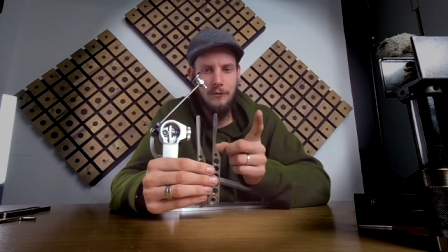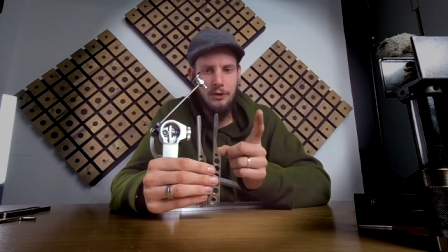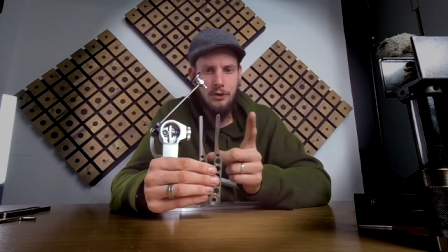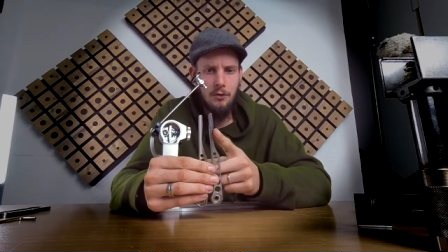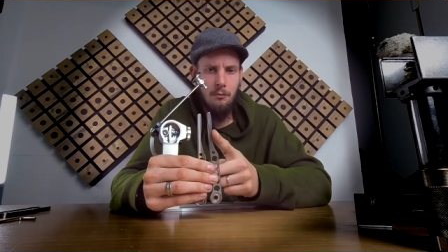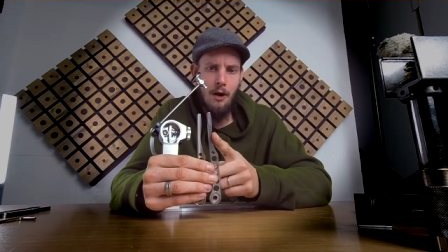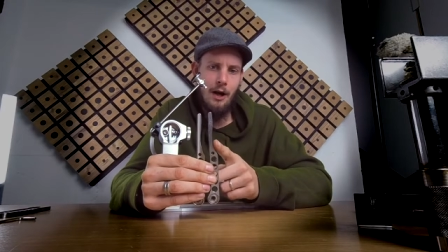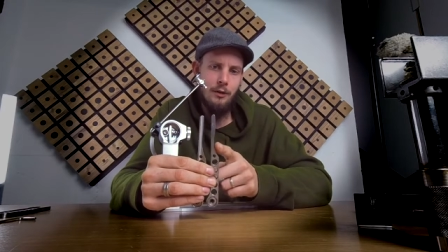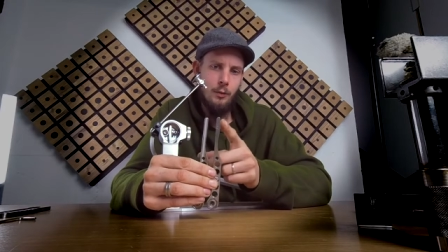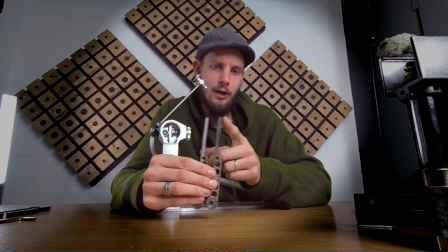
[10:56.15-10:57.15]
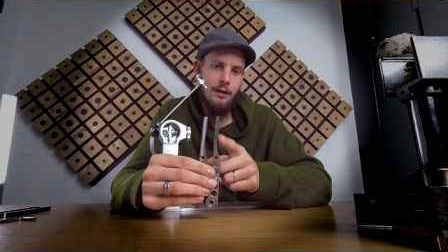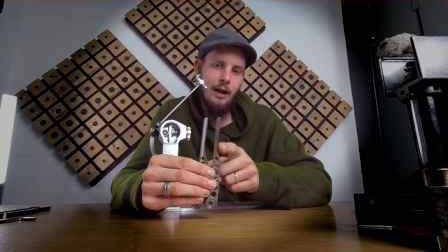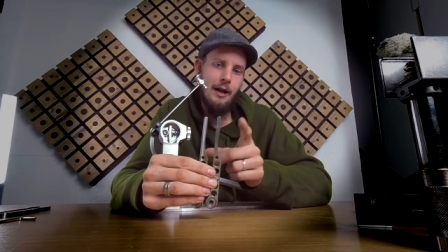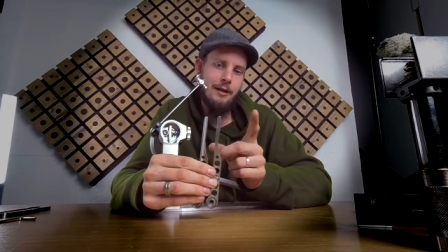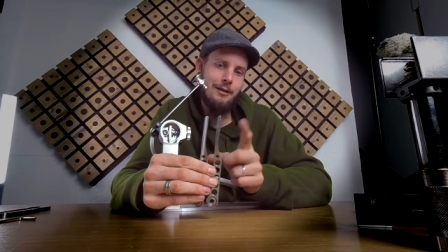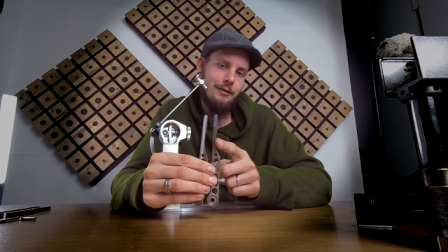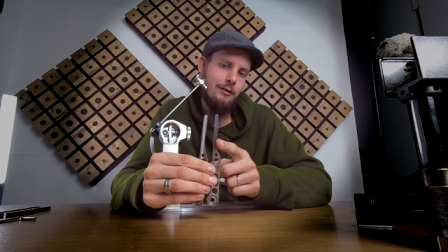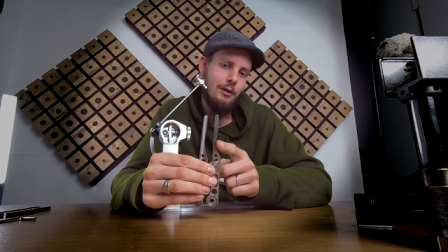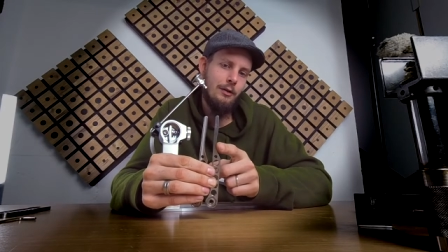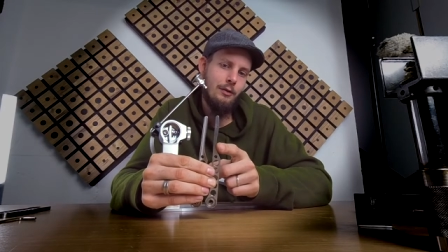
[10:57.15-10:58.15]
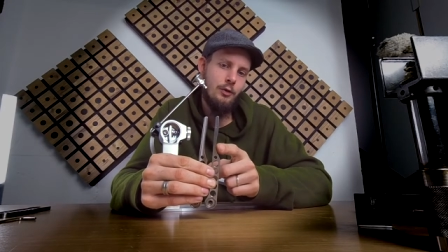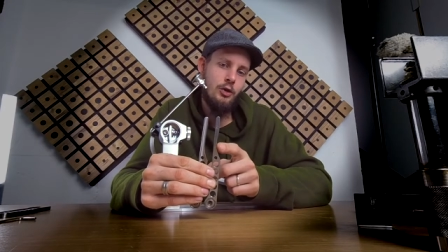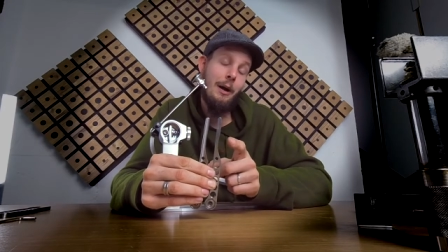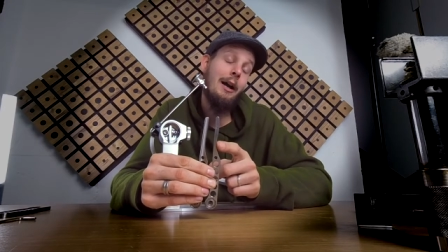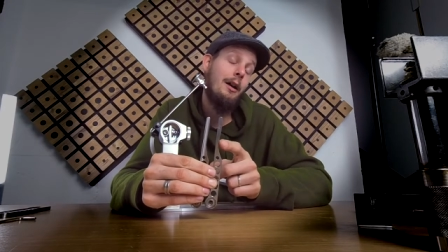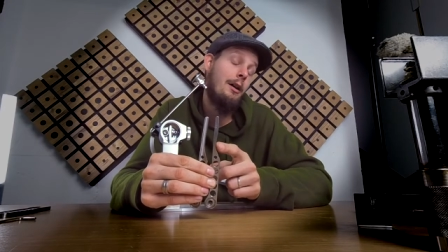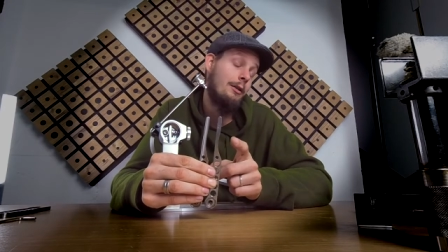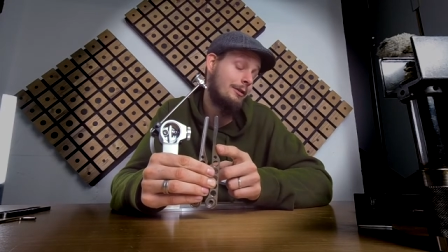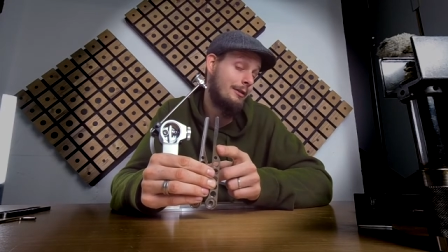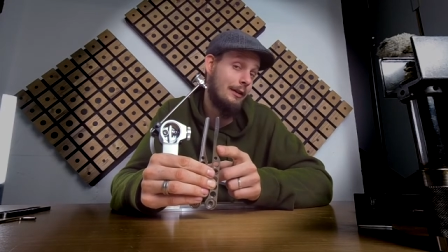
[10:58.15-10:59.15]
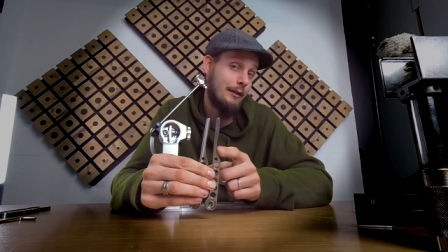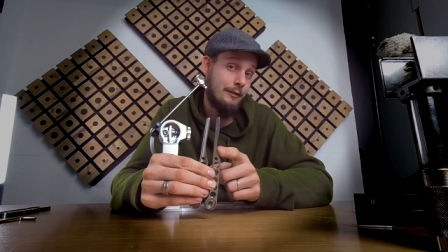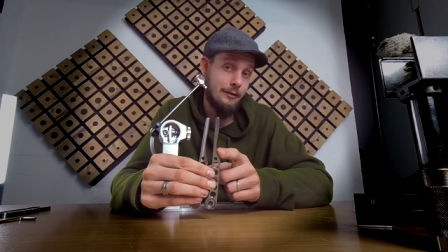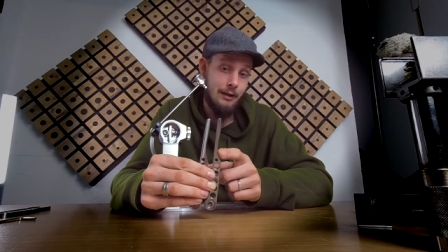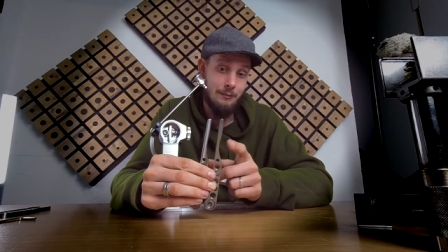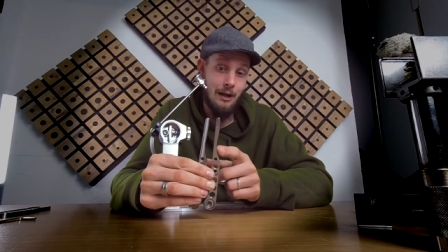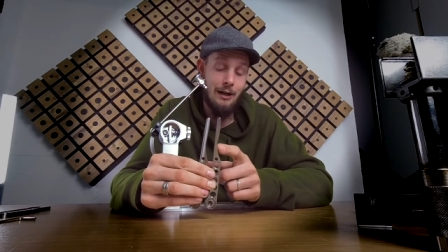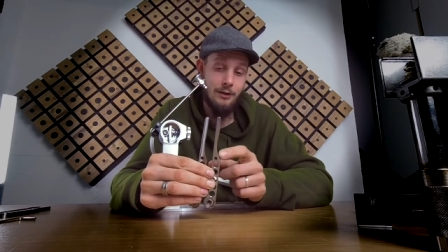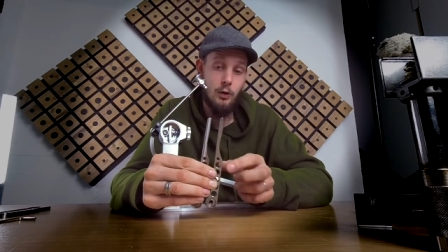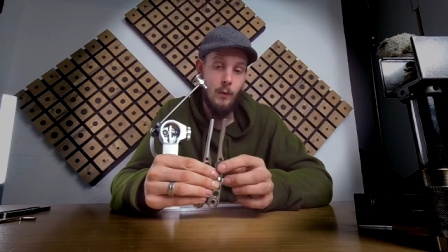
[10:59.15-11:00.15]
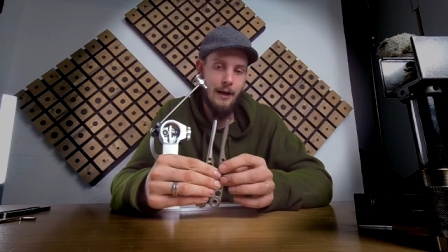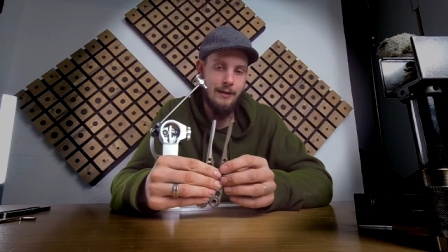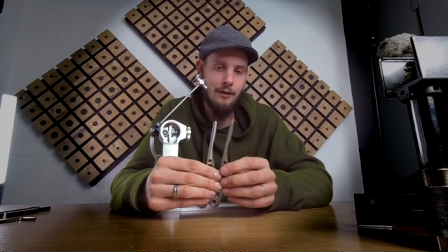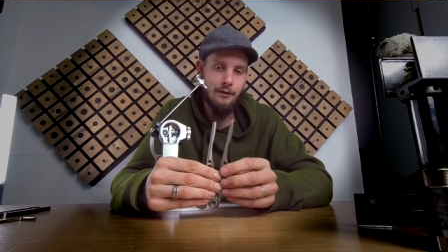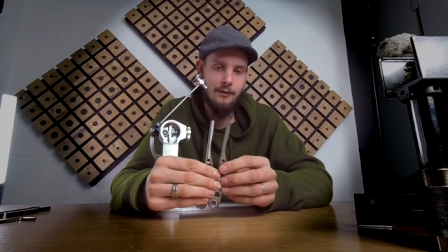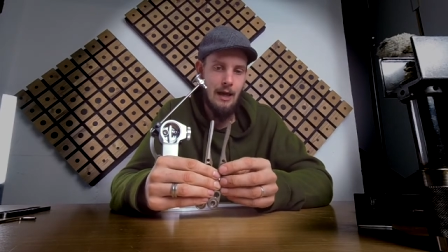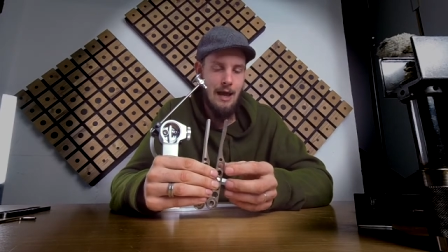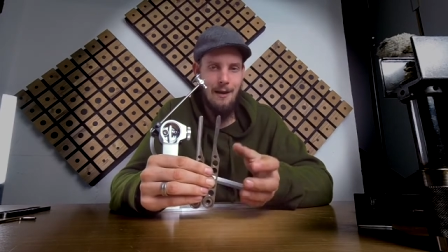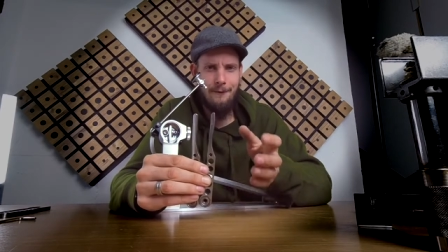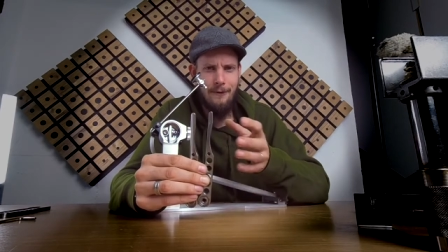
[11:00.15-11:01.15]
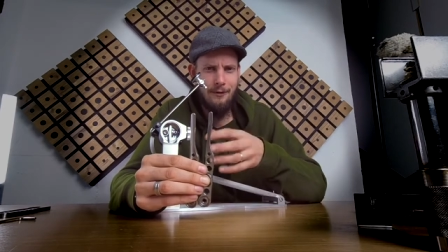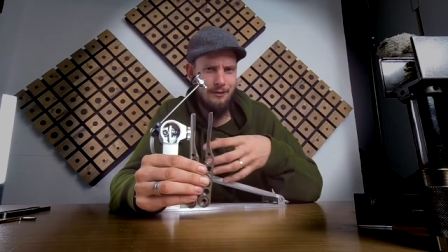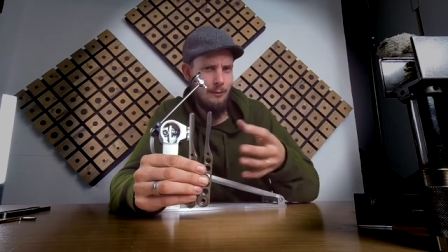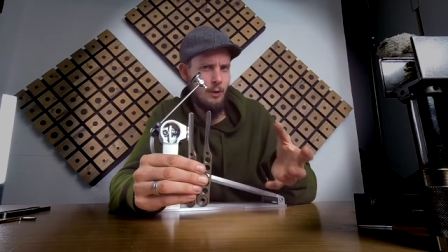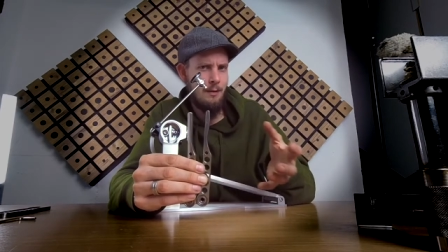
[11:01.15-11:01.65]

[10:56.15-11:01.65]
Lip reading: you might really like to try out this R2 radius. If you're somewhere in